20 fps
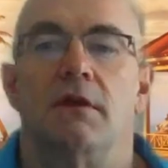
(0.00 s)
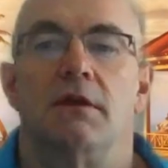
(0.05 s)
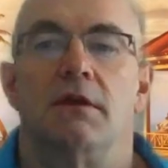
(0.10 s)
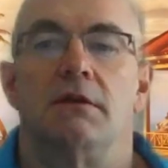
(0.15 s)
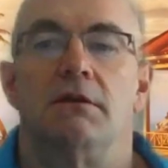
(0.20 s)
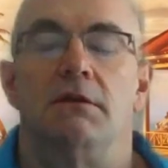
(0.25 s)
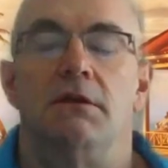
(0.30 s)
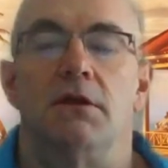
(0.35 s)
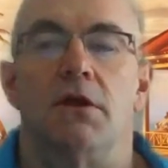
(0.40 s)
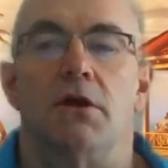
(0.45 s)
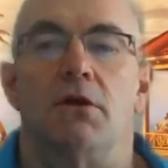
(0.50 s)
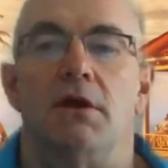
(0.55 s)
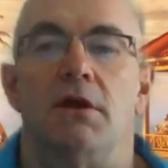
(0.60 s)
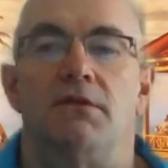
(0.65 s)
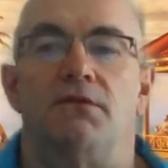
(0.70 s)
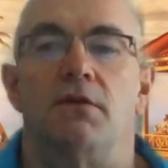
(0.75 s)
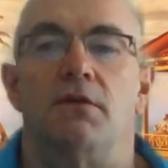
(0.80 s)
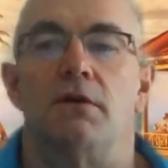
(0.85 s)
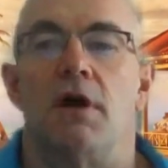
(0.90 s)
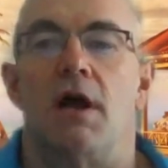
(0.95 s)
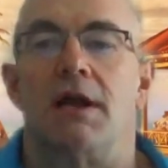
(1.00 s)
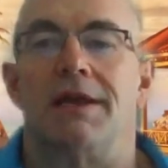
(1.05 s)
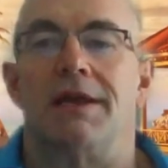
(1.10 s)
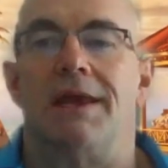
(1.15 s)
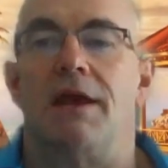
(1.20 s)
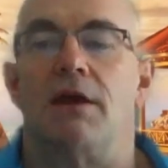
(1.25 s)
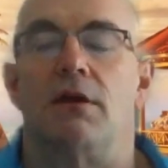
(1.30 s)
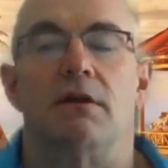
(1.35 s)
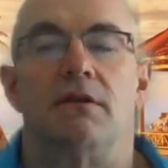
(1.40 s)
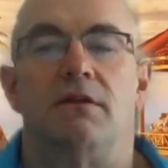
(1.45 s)
you know, if you're not
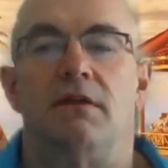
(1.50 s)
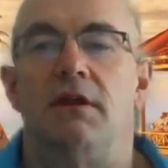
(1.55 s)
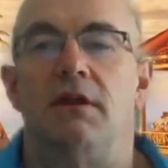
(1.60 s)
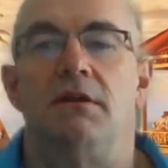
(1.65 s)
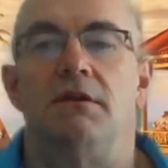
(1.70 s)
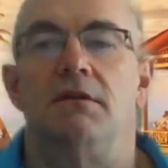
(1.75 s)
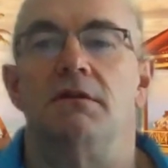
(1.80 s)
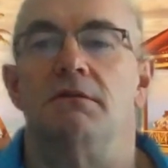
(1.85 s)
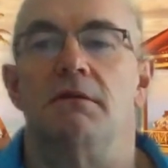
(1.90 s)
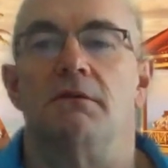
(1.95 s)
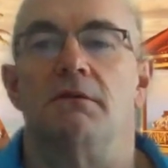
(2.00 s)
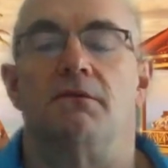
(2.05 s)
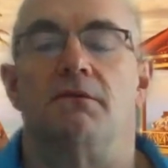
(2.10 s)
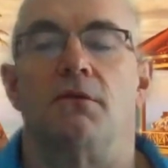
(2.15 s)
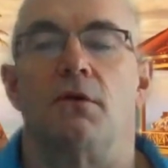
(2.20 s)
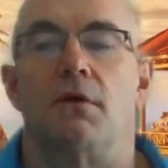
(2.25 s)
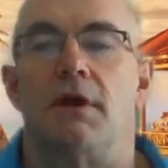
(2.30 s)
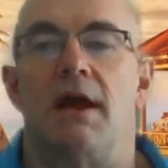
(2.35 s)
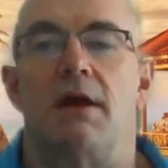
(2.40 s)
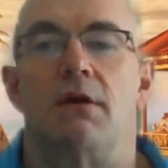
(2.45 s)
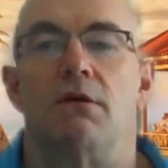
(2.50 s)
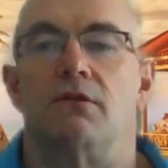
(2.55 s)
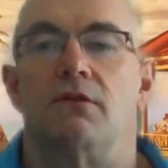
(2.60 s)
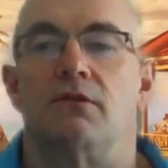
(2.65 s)
guaranteed 40 hours a